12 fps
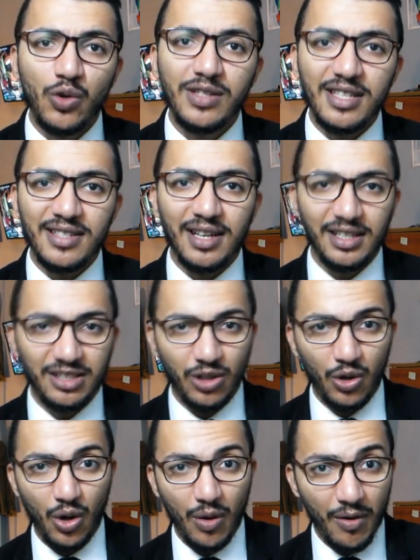who decides
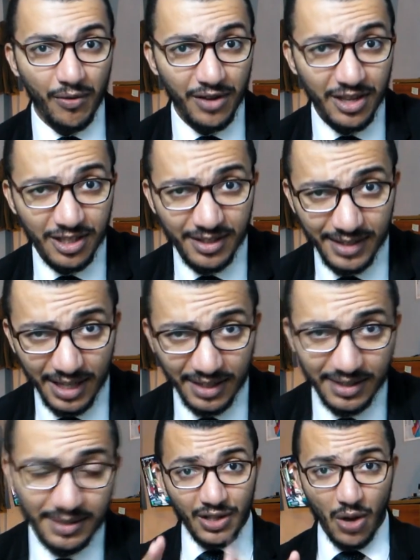the law of each
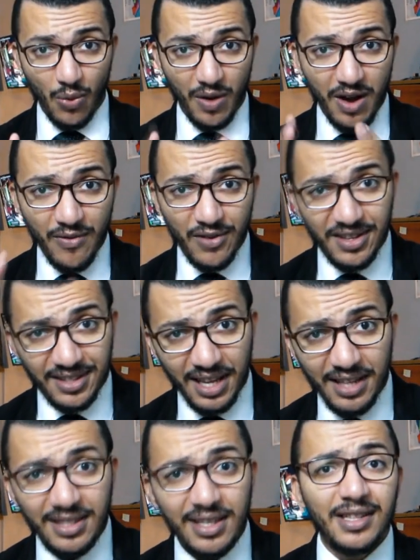state. Now, every
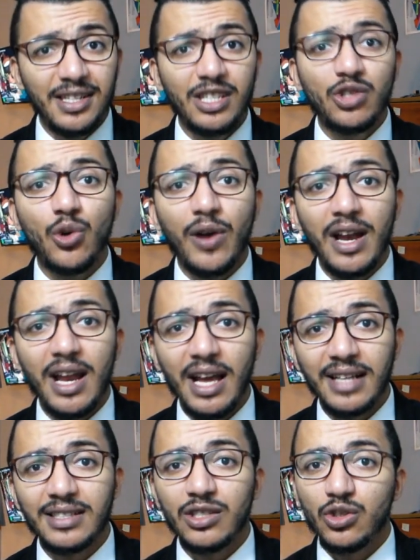state need to
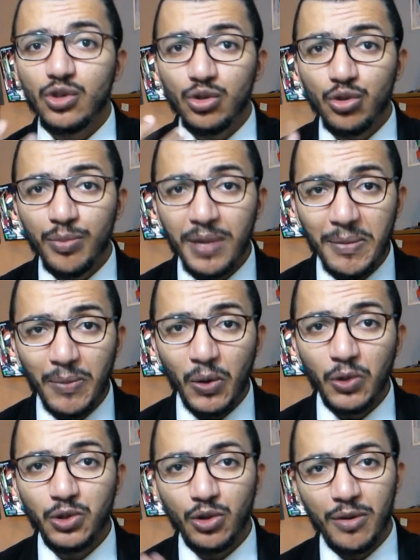elect two
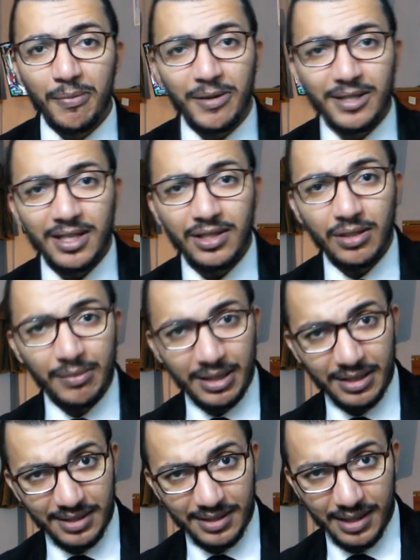people to represent
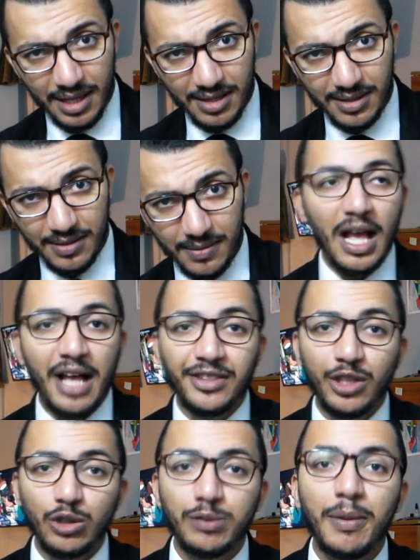them in the Senate,
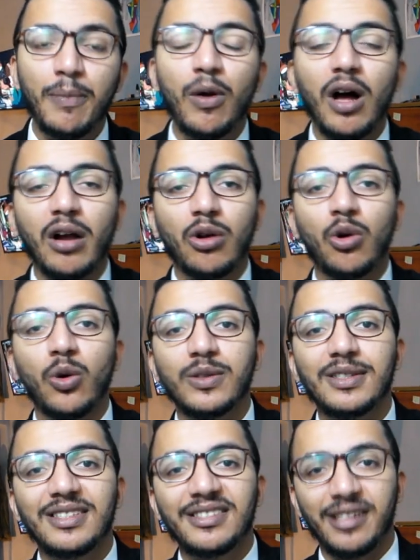and those people are called